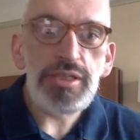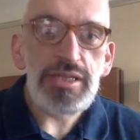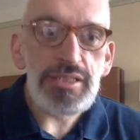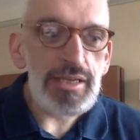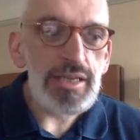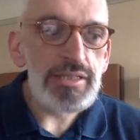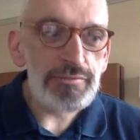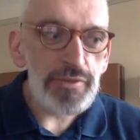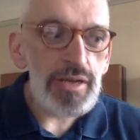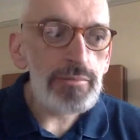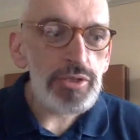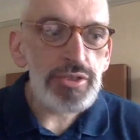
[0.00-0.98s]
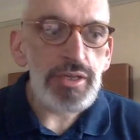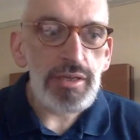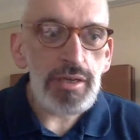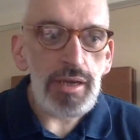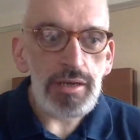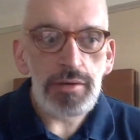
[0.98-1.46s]
you're amongst. It's
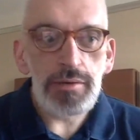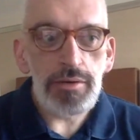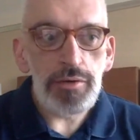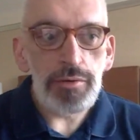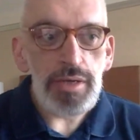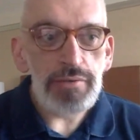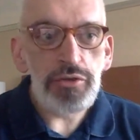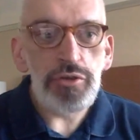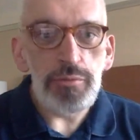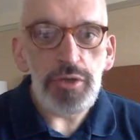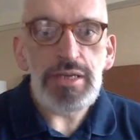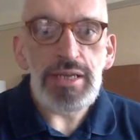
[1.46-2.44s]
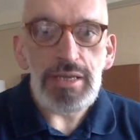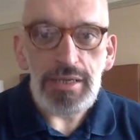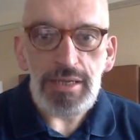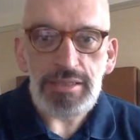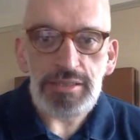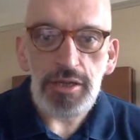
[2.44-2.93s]
very much a creative
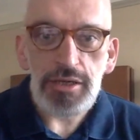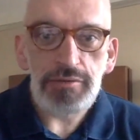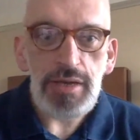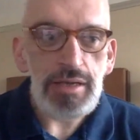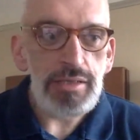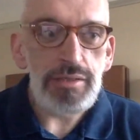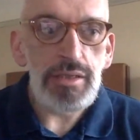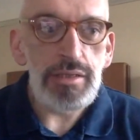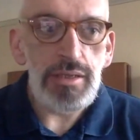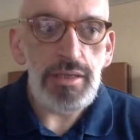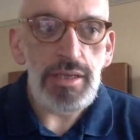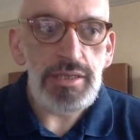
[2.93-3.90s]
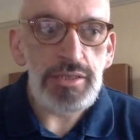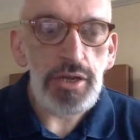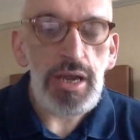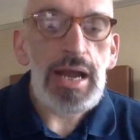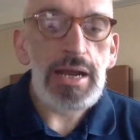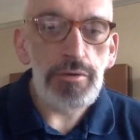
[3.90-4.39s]
community. It's not
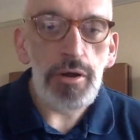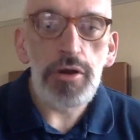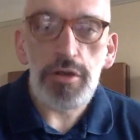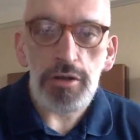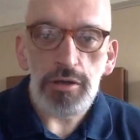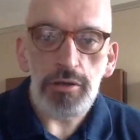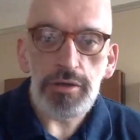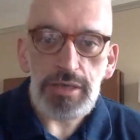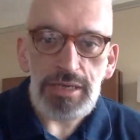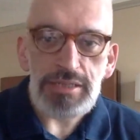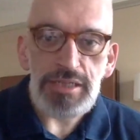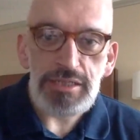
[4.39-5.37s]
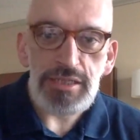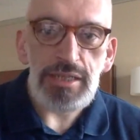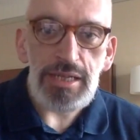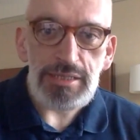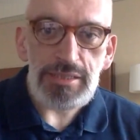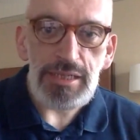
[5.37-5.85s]
a hierarchical
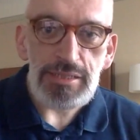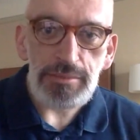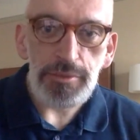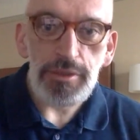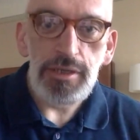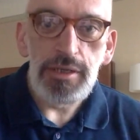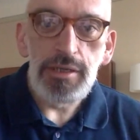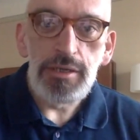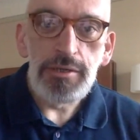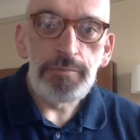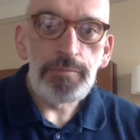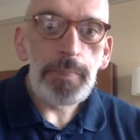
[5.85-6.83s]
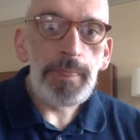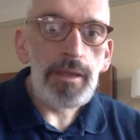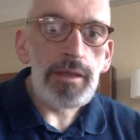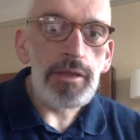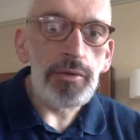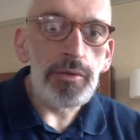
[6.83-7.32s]
organization in that sense, where,
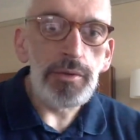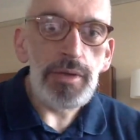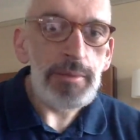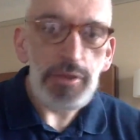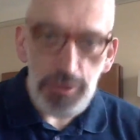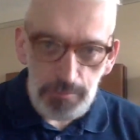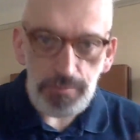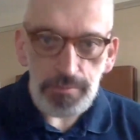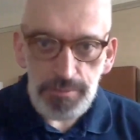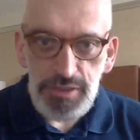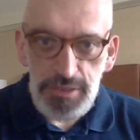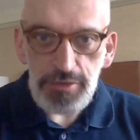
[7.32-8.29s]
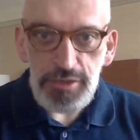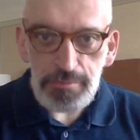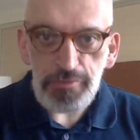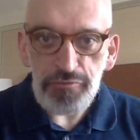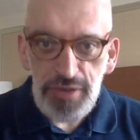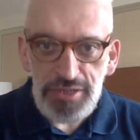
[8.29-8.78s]
you know, I mean, there's serious
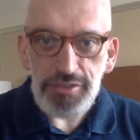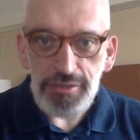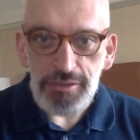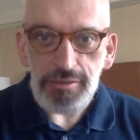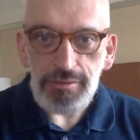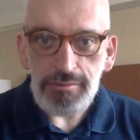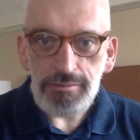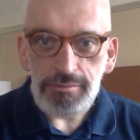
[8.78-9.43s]
professional